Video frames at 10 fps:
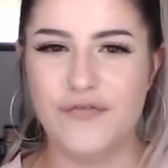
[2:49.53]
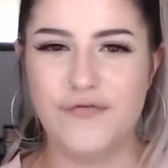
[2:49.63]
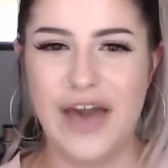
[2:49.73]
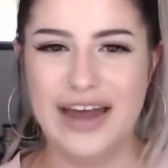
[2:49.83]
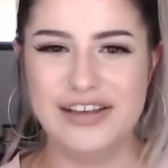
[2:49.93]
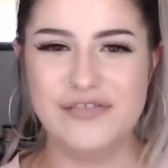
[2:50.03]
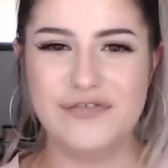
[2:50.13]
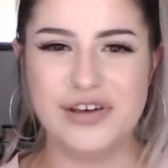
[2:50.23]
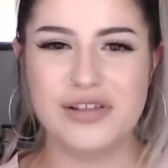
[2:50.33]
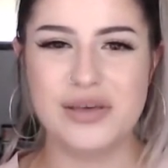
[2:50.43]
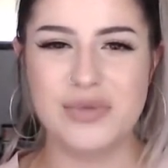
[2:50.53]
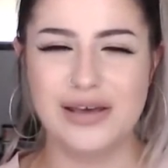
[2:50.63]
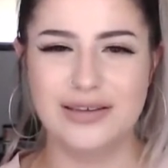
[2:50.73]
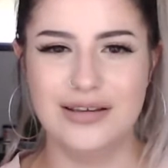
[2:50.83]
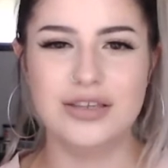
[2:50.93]
fatty feeling
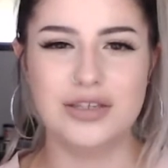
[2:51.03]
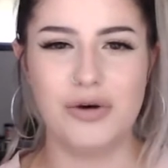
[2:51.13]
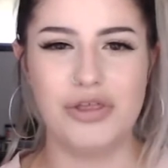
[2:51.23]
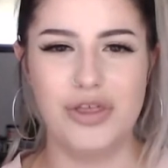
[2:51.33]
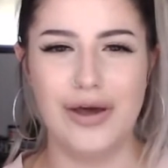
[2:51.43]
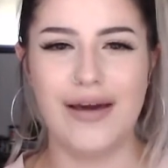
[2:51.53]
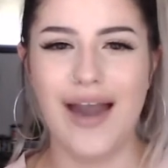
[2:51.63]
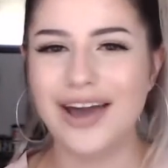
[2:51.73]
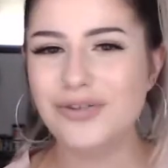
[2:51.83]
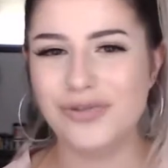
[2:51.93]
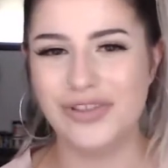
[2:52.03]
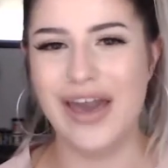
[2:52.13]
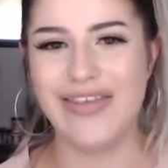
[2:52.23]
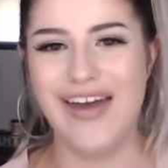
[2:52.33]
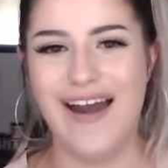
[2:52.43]
because it's so thick? I don't
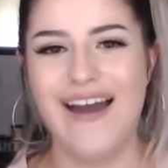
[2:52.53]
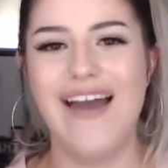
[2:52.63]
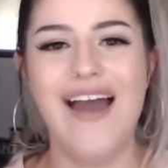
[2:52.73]
like that.